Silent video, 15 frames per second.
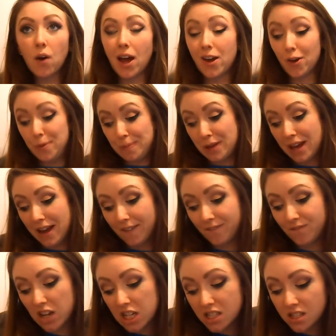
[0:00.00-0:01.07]
I hope you have
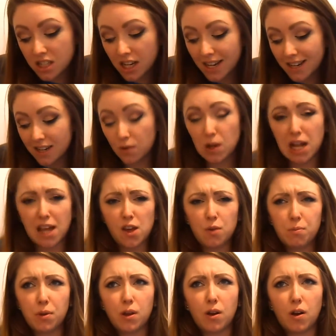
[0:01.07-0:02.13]
fun doing it. Well, I
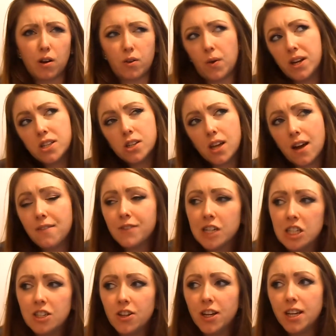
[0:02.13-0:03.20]
hope you are going to have
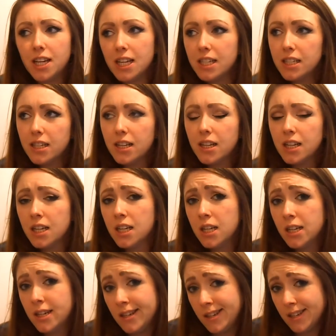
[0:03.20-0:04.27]
fun doing it
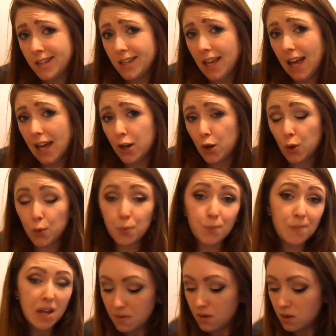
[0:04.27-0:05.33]
at
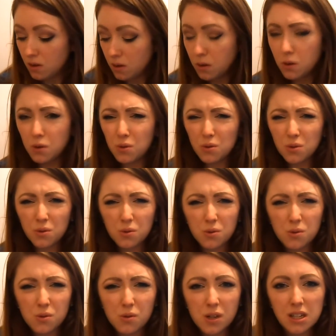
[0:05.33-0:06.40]
home.
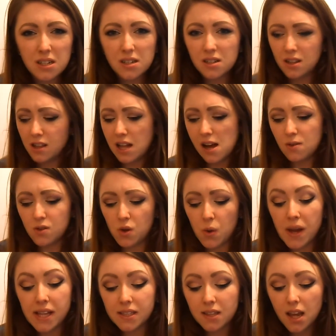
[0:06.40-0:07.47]
Ooh, loud
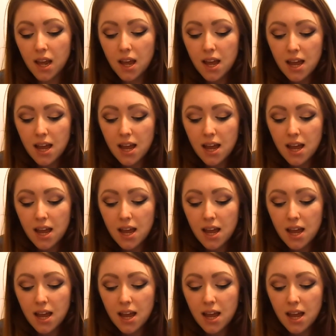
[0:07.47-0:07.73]
noise.